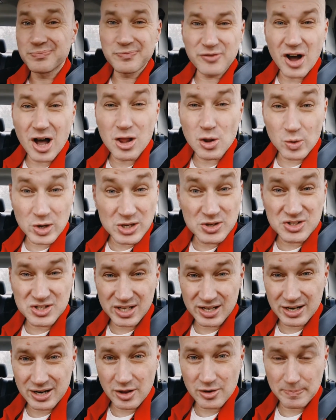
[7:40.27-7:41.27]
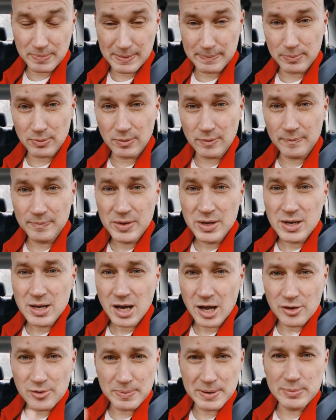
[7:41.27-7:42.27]
follow what you see on other
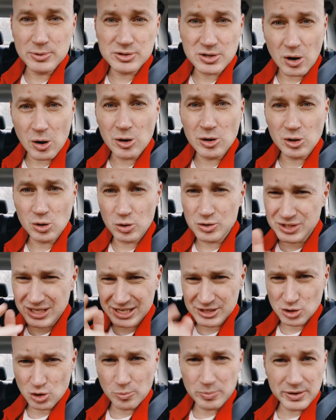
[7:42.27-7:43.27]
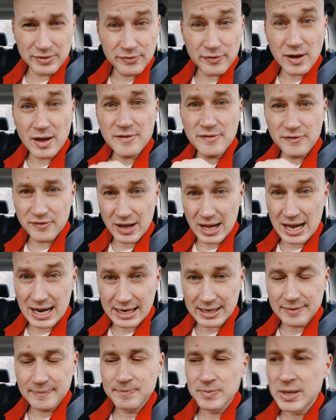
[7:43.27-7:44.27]
people's articles, and you'll be
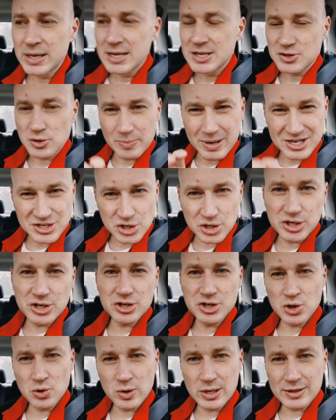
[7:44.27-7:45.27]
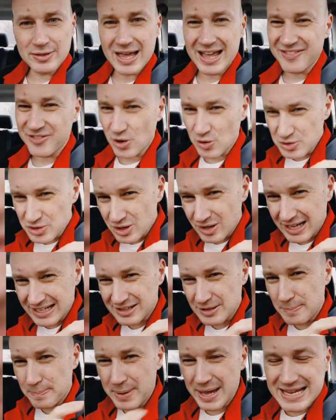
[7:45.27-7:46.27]
fine. So make sure you're doing that. Those are like
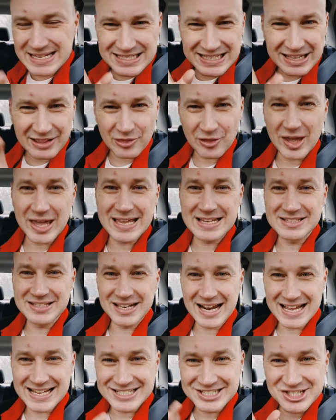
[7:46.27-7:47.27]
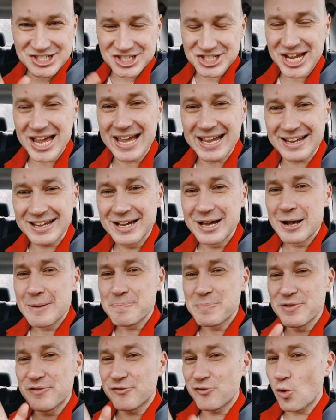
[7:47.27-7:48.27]
the basic things that I check
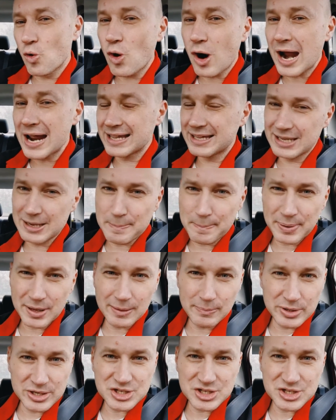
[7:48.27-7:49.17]
before I hit publish,